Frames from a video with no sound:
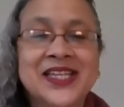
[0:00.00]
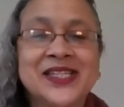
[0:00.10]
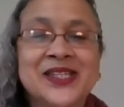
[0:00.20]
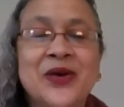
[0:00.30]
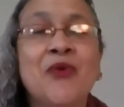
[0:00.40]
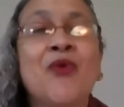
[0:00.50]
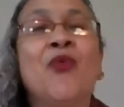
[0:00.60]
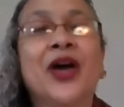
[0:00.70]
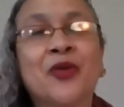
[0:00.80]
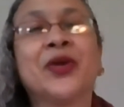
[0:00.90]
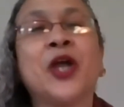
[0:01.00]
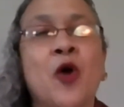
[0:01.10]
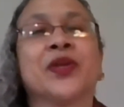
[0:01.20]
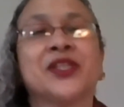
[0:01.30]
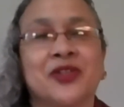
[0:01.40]
So what are we
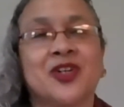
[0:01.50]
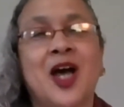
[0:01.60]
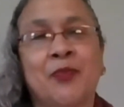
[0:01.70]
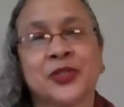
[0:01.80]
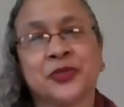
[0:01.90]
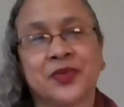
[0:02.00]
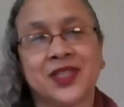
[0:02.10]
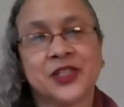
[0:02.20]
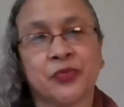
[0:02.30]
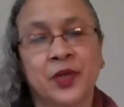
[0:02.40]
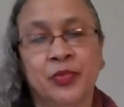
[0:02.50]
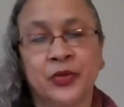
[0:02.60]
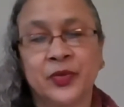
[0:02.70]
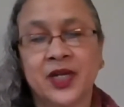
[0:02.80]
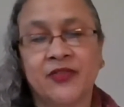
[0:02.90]
hoping to accomplish with this
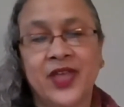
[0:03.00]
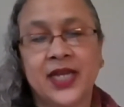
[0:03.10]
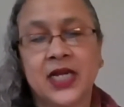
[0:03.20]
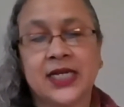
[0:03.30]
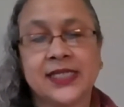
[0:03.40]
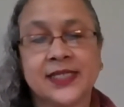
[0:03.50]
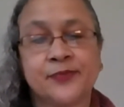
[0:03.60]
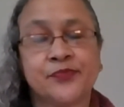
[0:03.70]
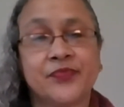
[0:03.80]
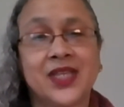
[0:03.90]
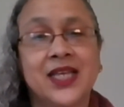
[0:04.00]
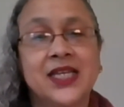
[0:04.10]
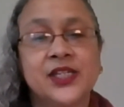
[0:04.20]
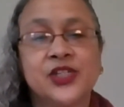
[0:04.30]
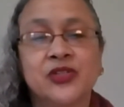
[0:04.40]
reboot of ACONS?
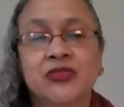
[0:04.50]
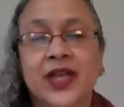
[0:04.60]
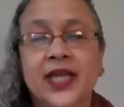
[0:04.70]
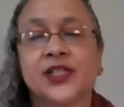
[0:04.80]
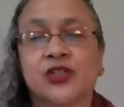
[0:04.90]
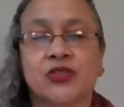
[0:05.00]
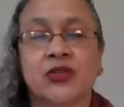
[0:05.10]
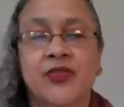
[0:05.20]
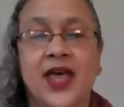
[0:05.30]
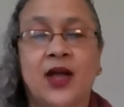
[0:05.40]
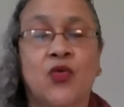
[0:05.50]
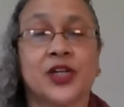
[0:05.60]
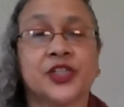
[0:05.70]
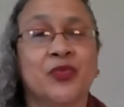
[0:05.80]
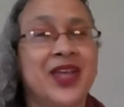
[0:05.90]
To answer that
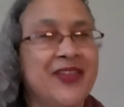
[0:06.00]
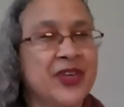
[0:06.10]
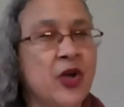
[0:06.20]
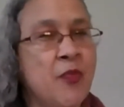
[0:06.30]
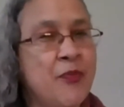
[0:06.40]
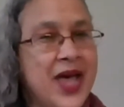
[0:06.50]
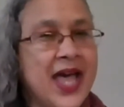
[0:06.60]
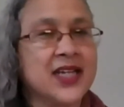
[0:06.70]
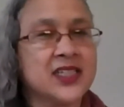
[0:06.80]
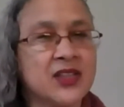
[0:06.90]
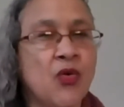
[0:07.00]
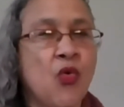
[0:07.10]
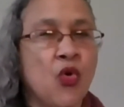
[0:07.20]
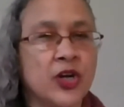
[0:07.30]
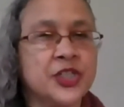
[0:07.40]
question, we have to go back to the
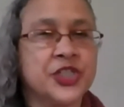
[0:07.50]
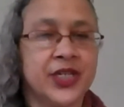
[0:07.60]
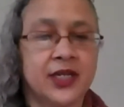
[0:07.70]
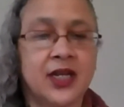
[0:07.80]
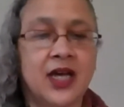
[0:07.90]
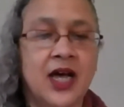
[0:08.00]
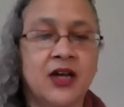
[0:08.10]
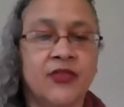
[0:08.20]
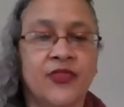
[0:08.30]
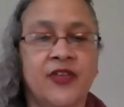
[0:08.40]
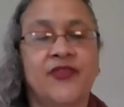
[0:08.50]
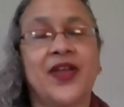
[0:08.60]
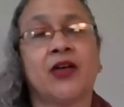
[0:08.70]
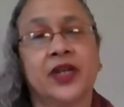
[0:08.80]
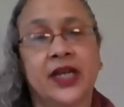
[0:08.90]
origin of the
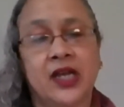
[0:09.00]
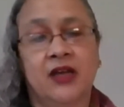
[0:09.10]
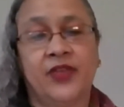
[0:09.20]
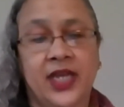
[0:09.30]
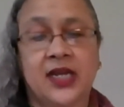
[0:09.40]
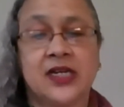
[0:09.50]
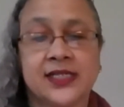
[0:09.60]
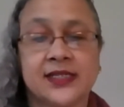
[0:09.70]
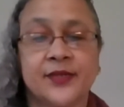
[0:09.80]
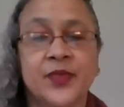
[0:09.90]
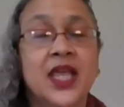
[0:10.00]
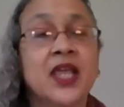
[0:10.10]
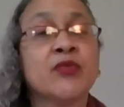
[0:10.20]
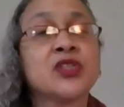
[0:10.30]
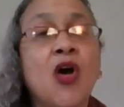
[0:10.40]
founding of ACONS.
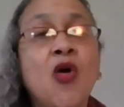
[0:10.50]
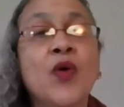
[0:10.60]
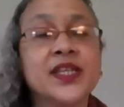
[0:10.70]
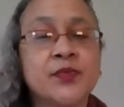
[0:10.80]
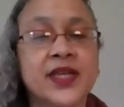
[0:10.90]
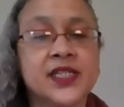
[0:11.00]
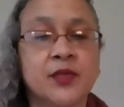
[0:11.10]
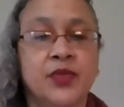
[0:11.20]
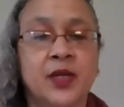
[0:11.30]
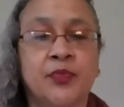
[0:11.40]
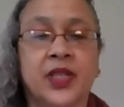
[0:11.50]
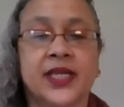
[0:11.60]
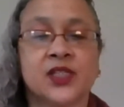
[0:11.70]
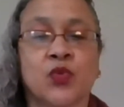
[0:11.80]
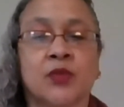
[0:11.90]
It was always meant to be a
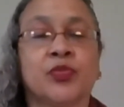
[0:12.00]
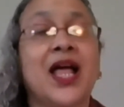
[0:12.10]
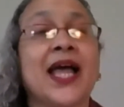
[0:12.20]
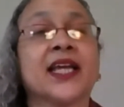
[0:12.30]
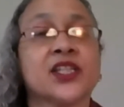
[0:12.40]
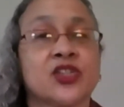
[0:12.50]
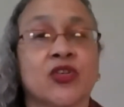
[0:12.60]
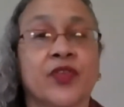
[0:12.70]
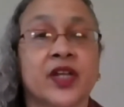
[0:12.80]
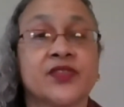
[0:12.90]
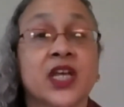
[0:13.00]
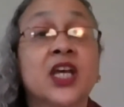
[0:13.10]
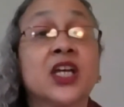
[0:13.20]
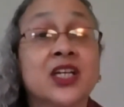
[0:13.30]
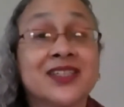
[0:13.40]
place where Black conservatives
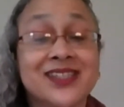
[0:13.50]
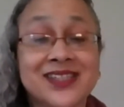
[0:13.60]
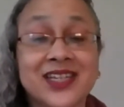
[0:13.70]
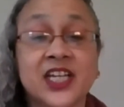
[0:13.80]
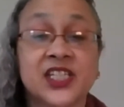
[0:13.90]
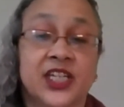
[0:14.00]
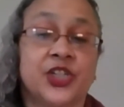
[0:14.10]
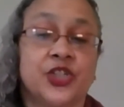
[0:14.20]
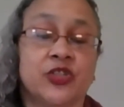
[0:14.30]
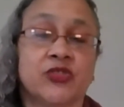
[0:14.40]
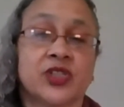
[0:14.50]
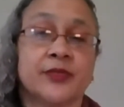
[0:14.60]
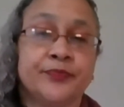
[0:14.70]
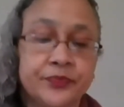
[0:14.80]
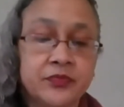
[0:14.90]
could discuss
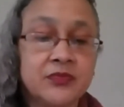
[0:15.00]
issues